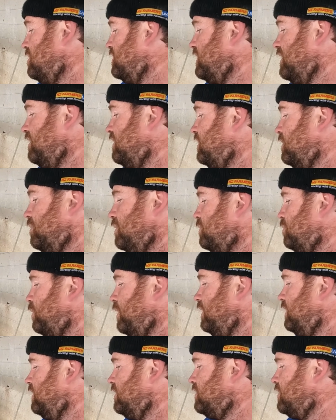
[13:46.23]
since it was
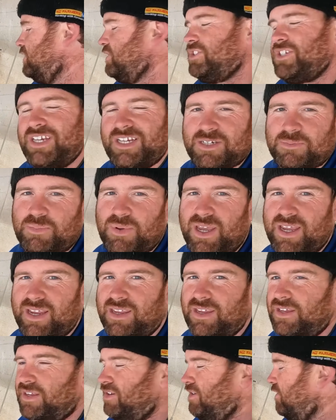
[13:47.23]
pregnancy checked back
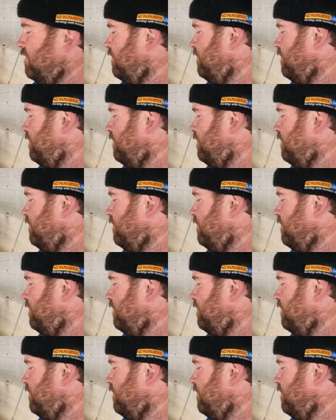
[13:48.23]
in